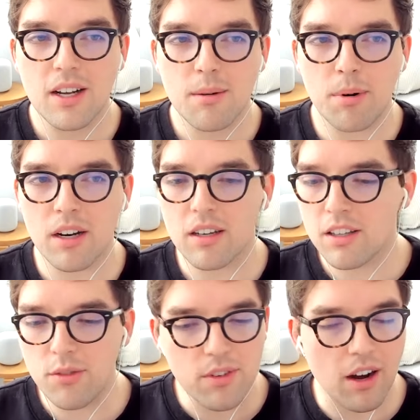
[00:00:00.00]
but
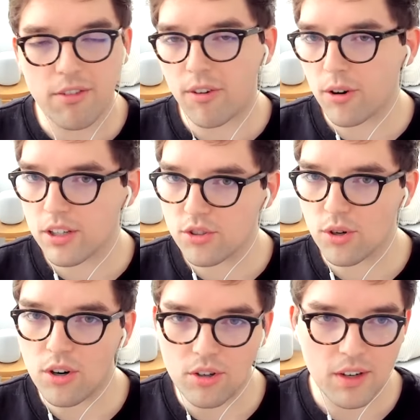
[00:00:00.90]
you've got full
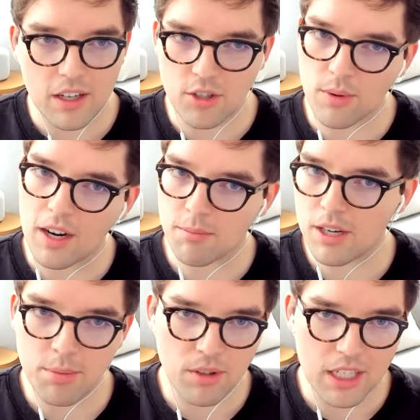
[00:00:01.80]
control and direct
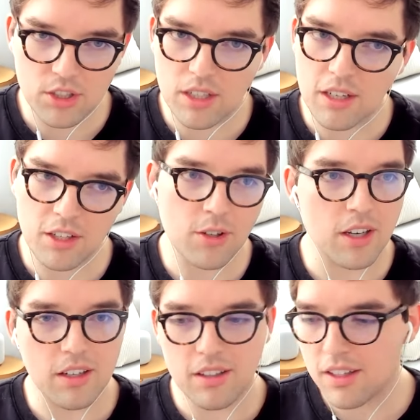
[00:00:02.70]
manipulation, and you
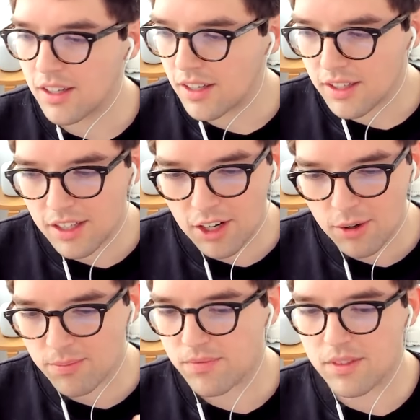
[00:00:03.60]
can,
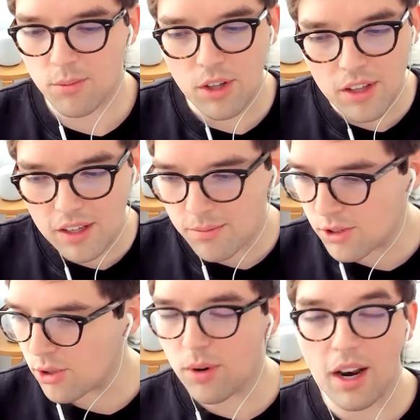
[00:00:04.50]
really
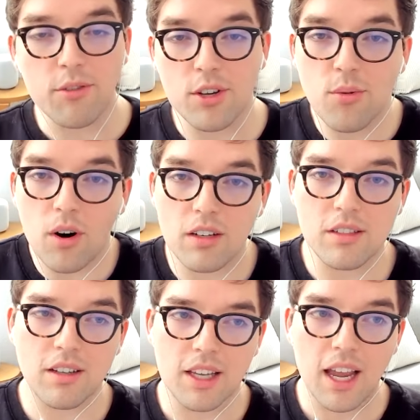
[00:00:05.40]
do whatever you want
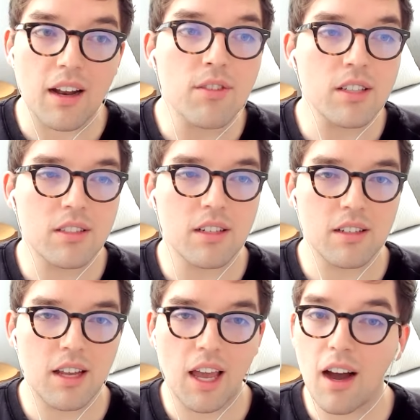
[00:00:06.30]
on the canvas,
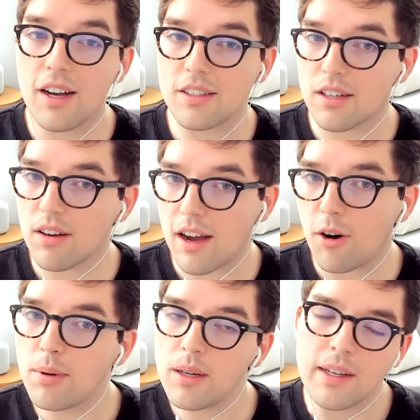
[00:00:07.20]
and AI is there to
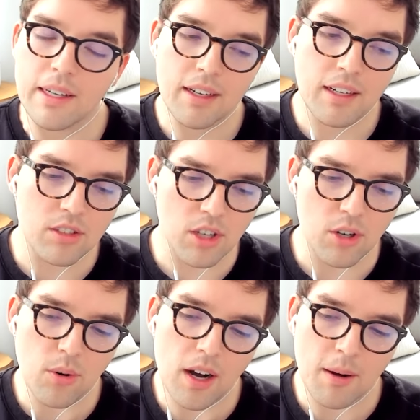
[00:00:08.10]
help. And
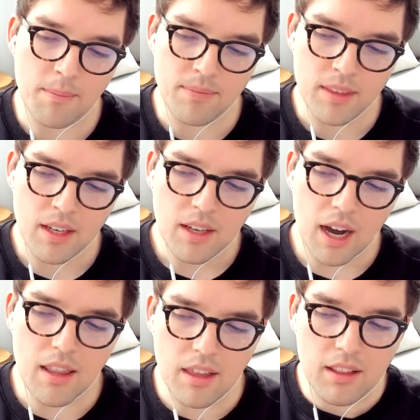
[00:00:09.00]
so
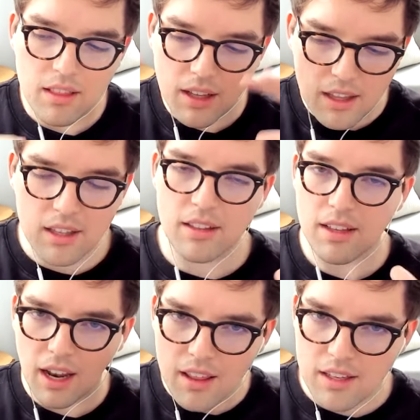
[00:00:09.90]
I think
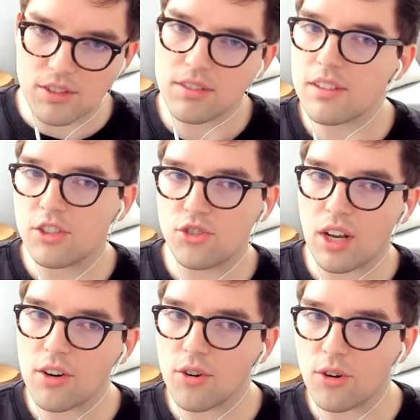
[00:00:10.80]
kind of this
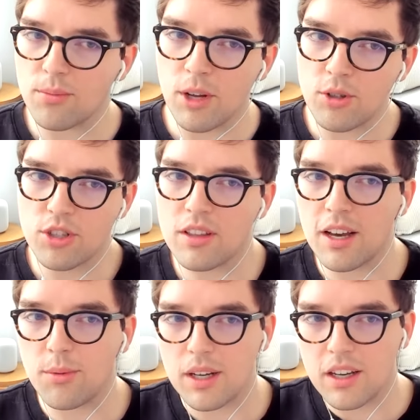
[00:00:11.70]
general notion
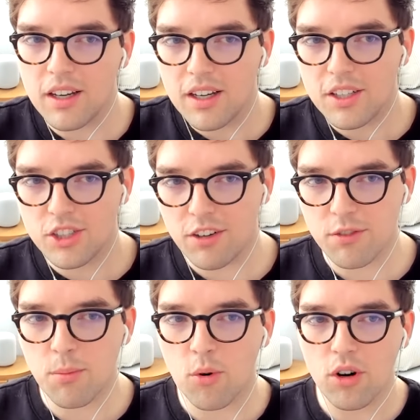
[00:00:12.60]
that we
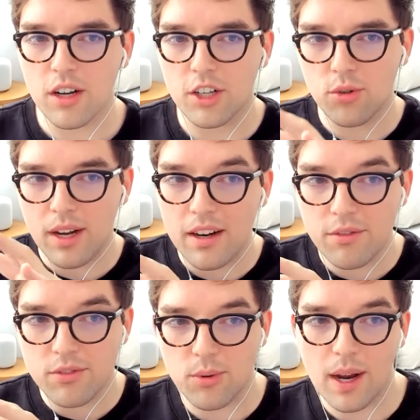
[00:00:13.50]
shift more to
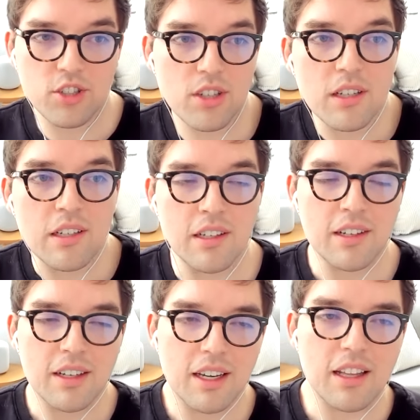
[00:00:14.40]
creative direction
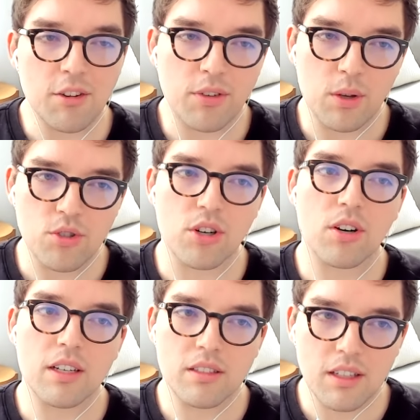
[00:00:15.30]
in the
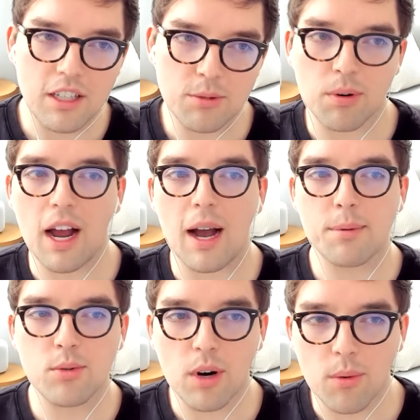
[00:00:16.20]
future is
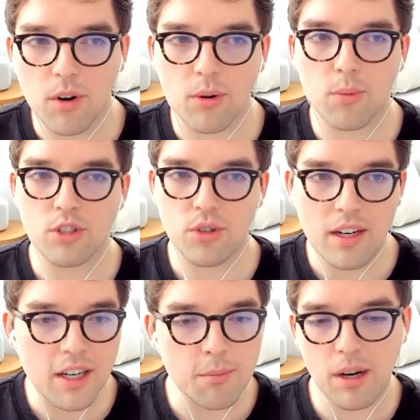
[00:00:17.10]
perhaps where we're
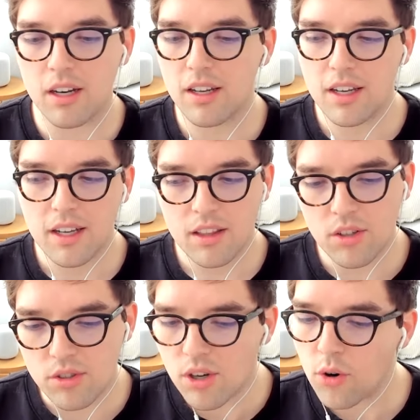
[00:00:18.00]
trending, but
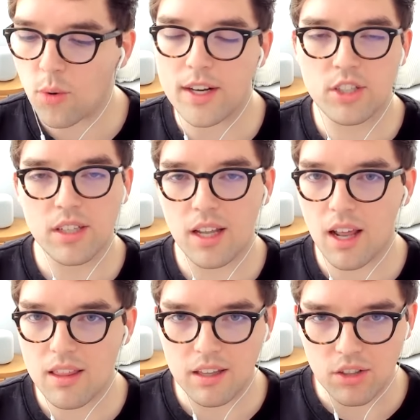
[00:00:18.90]
there's no question that
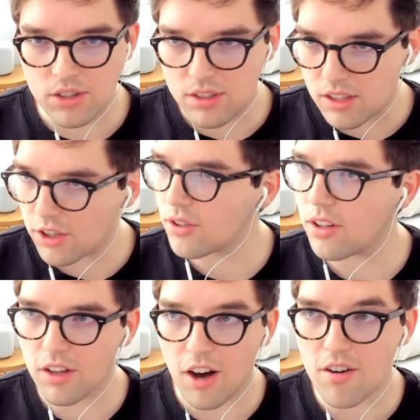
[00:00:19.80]
I think there's still
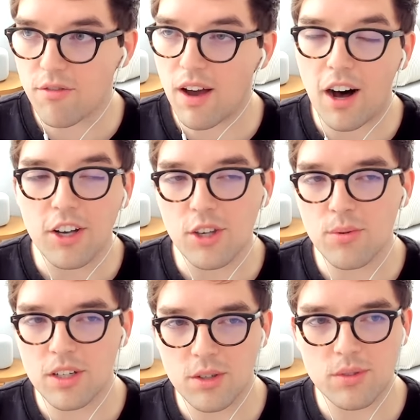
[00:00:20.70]
a lot of
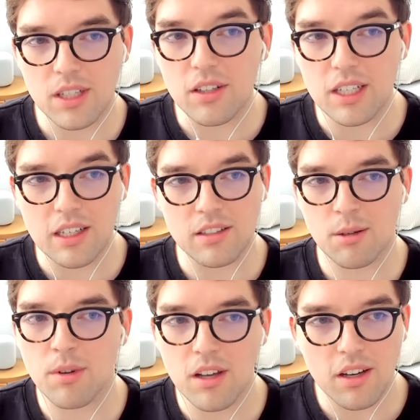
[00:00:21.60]
value and utility in
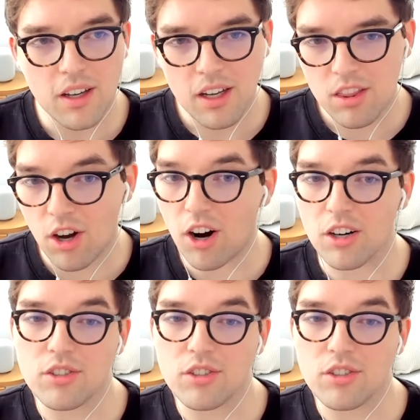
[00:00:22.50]
some of the hard